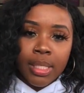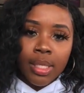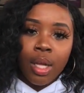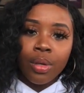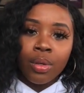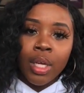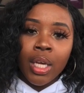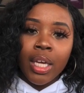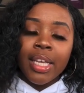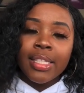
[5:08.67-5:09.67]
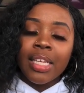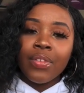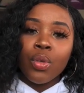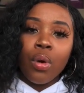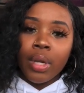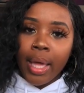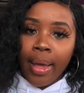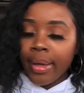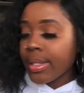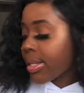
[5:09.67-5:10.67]
so it's giving you all the
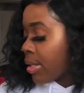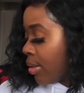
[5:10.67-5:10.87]
ass.